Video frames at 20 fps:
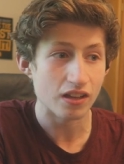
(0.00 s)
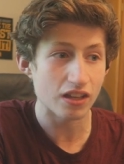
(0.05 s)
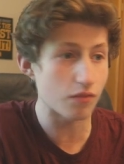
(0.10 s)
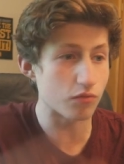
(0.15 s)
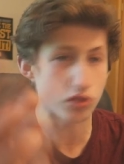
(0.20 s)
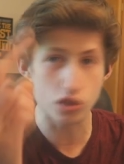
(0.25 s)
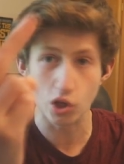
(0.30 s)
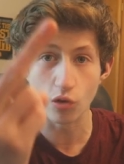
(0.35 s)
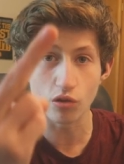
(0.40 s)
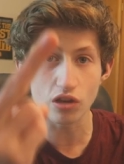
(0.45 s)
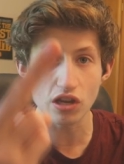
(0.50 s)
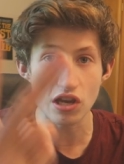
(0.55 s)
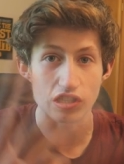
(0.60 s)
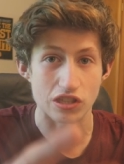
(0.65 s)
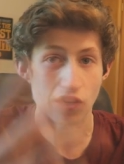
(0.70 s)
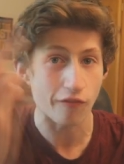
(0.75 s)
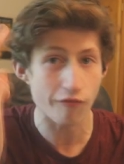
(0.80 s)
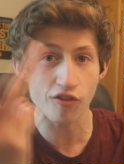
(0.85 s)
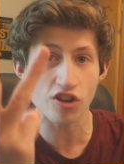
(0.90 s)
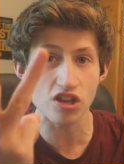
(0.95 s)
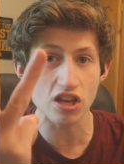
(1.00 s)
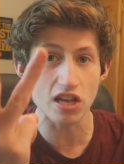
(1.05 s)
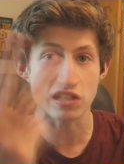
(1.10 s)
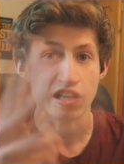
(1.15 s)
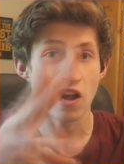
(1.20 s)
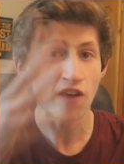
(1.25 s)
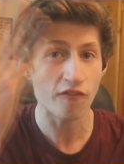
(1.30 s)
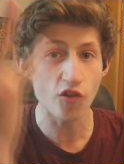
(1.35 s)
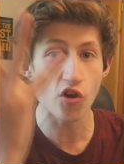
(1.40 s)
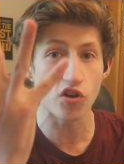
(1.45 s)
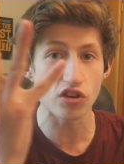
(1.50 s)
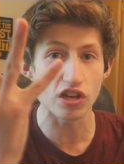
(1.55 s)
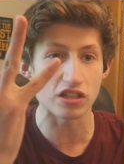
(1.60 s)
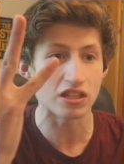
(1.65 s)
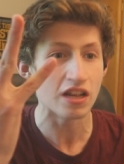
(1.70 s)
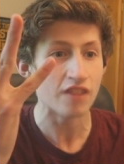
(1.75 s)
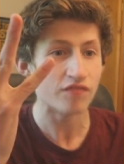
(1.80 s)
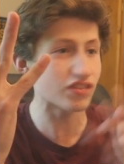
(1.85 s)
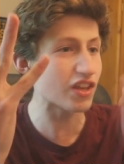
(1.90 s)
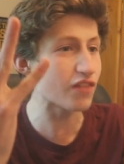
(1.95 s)
Give him two years, three years, four
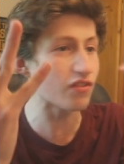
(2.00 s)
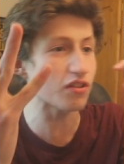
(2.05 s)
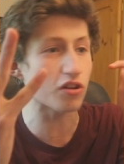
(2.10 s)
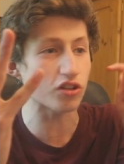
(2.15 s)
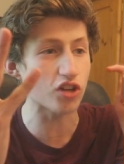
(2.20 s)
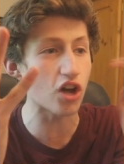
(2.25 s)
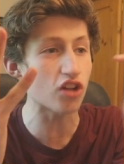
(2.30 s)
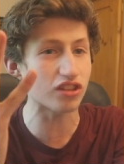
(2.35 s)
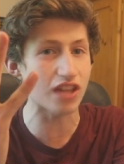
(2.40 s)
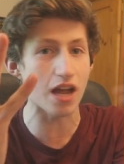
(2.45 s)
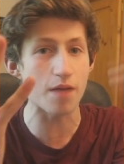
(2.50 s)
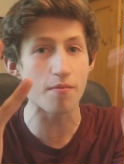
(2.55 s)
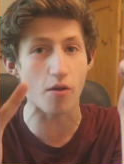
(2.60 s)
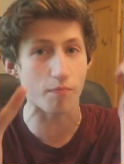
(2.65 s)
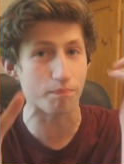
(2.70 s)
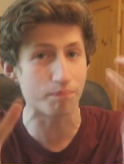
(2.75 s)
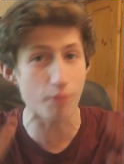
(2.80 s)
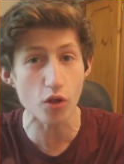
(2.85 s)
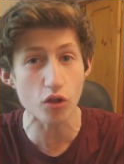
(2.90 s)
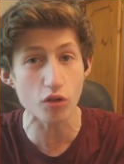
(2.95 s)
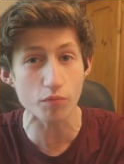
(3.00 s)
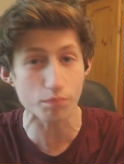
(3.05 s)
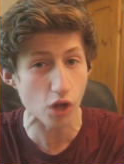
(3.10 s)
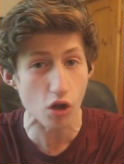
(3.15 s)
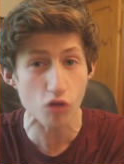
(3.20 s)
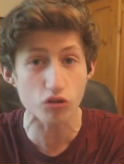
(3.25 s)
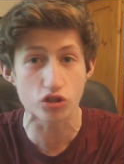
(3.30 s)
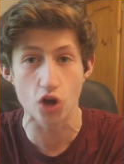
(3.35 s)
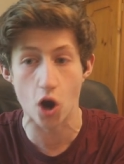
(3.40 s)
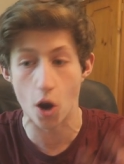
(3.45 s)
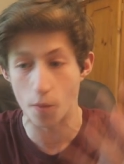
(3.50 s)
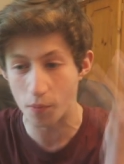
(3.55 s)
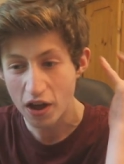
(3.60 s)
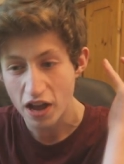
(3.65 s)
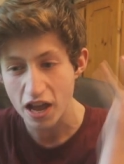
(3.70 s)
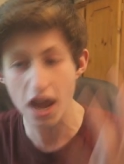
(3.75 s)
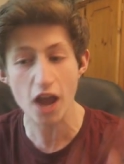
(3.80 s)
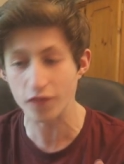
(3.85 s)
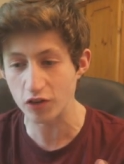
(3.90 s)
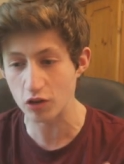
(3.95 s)
years. Give him a goddamn blow,
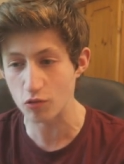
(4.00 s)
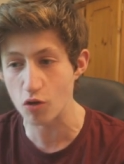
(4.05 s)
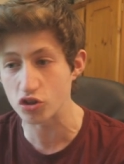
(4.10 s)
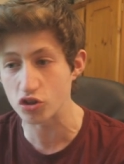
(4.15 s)
blowjob if he